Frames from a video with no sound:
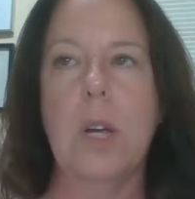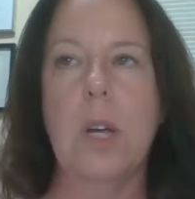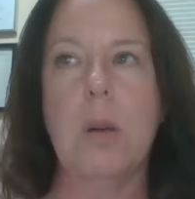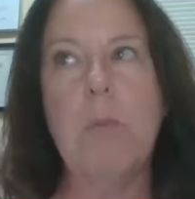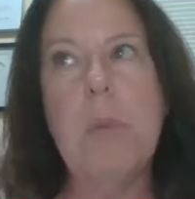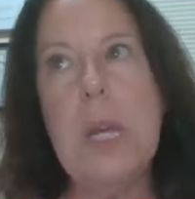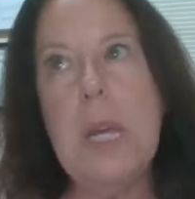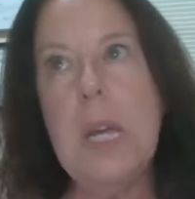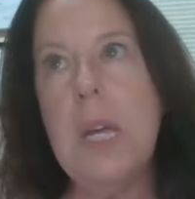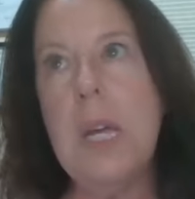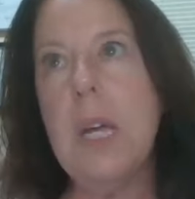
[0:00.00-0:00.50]

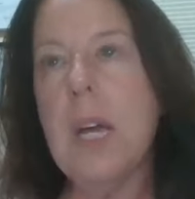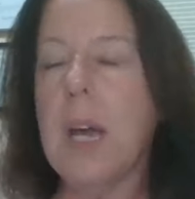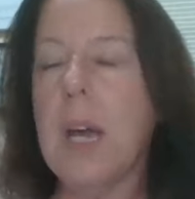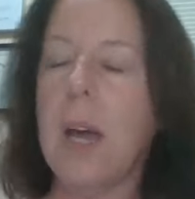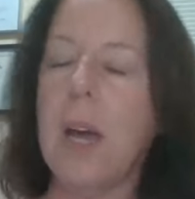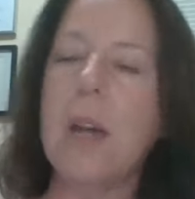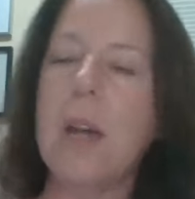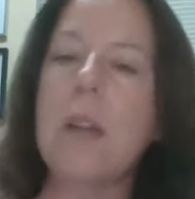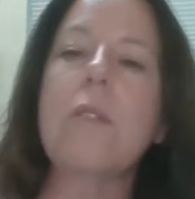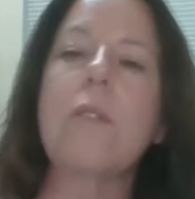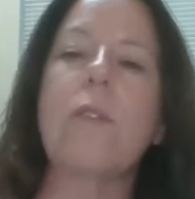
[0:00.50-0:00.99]
me
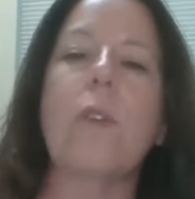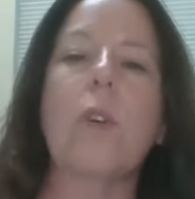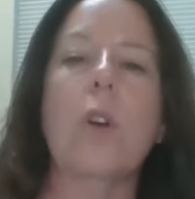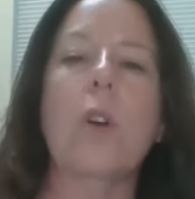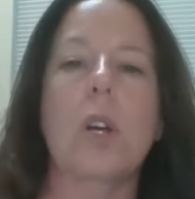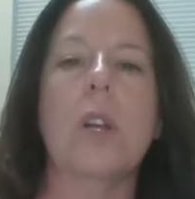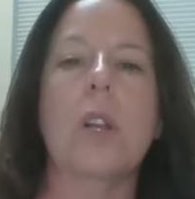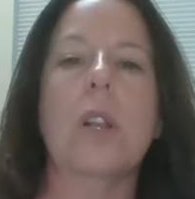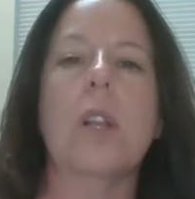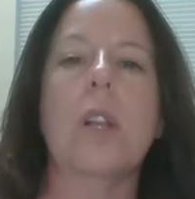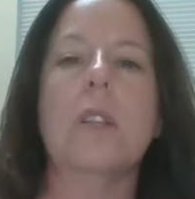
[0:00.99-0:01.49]
and for
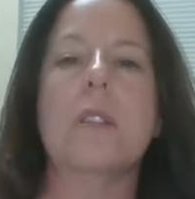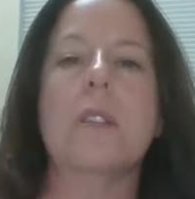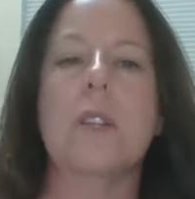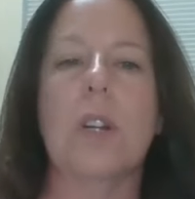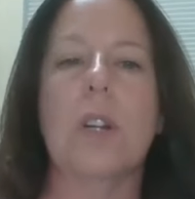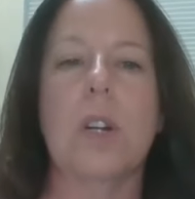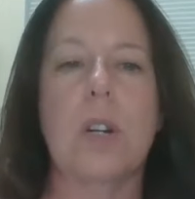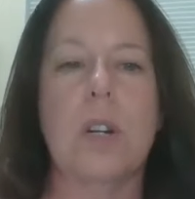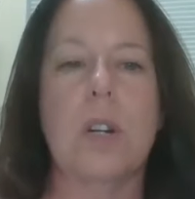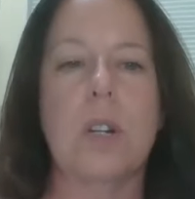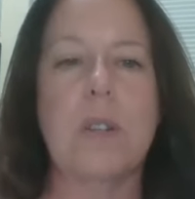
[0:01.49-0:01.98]
your
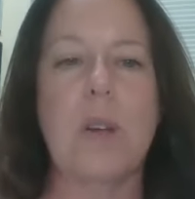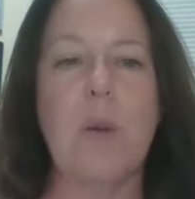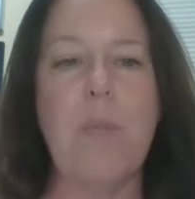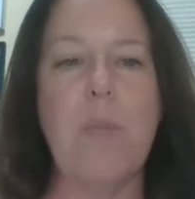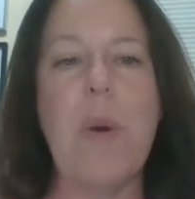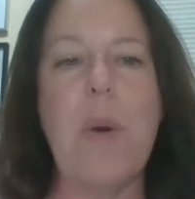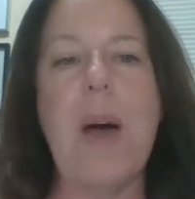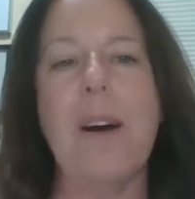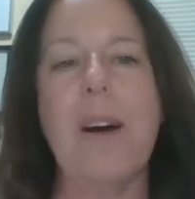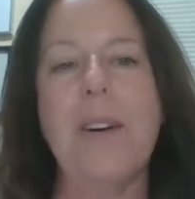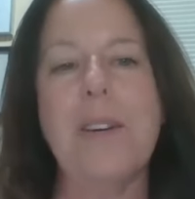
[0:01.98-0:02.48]
listeners
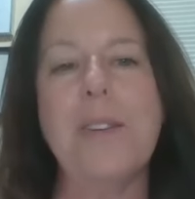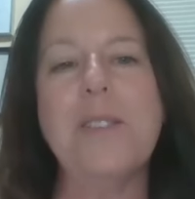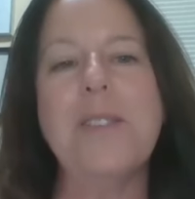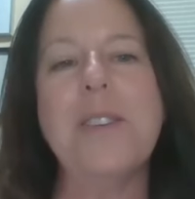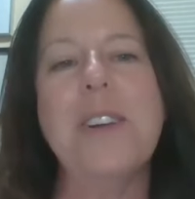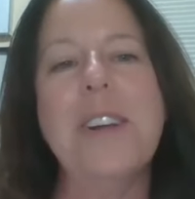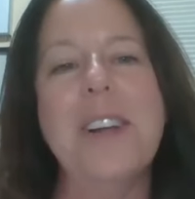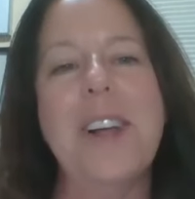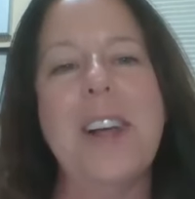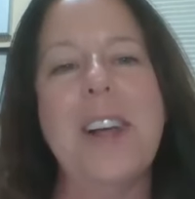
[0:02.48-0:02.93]
about